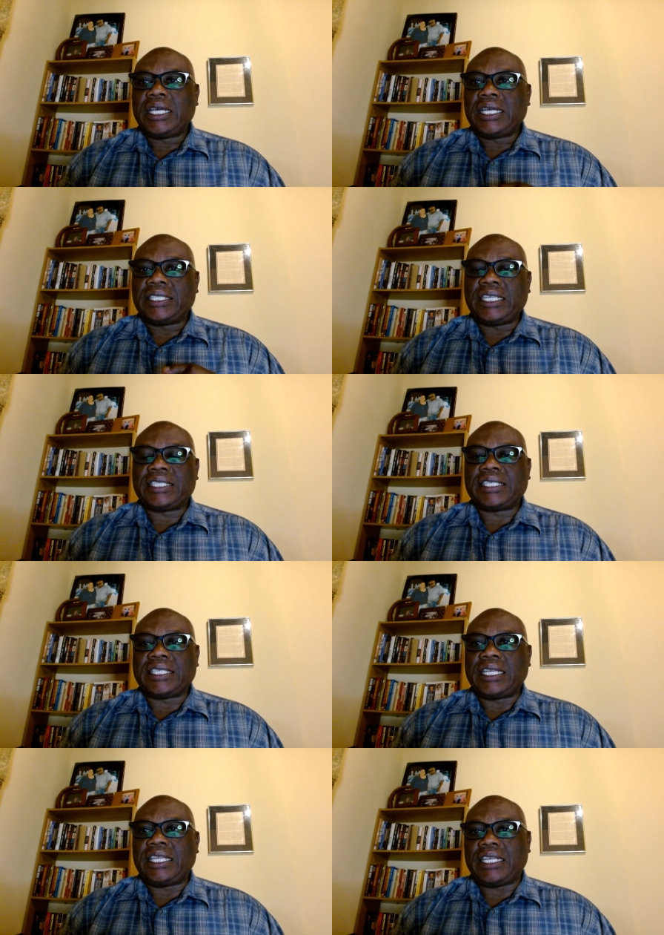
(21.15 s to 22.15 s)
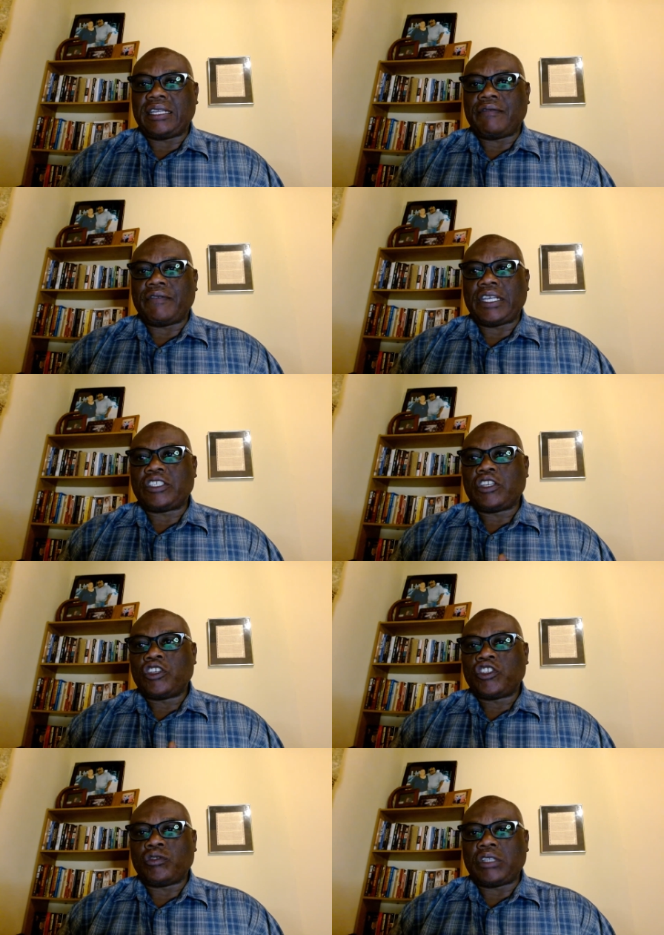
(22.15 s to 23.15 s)
this is not legal advice,
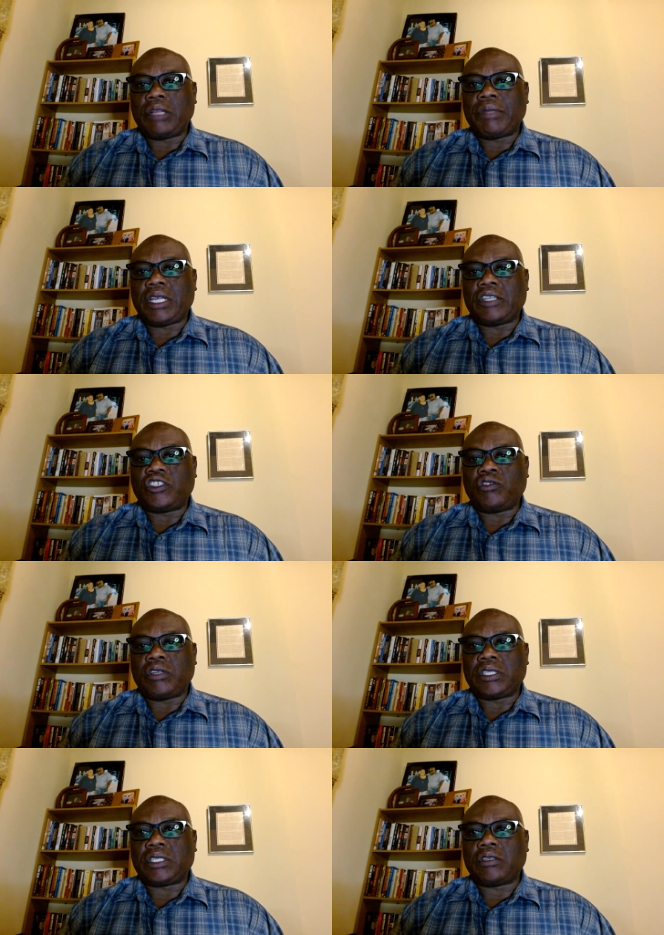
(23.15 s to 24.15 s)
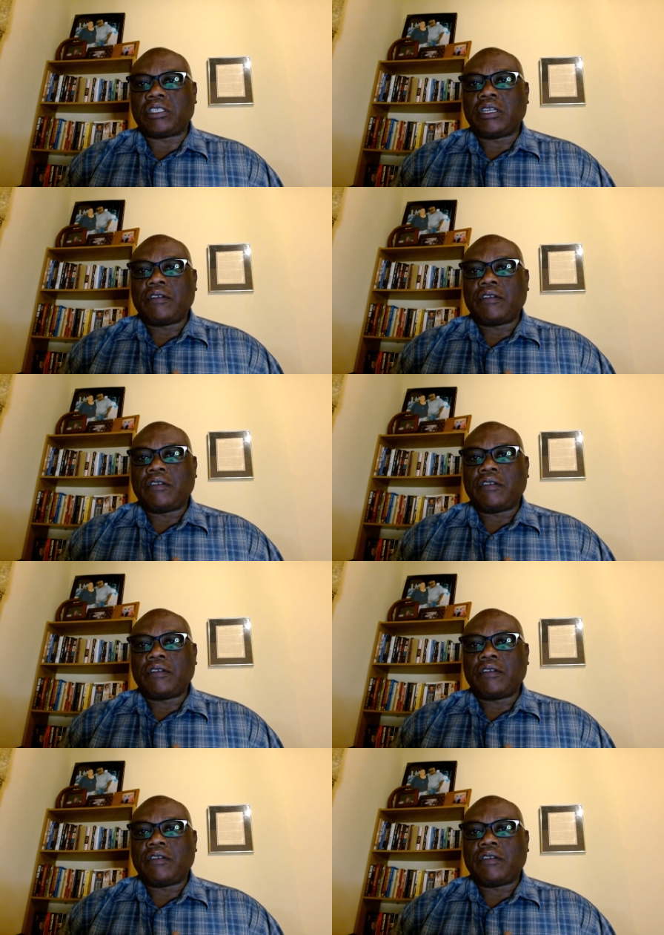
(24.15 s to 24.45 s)
should not be construed as such.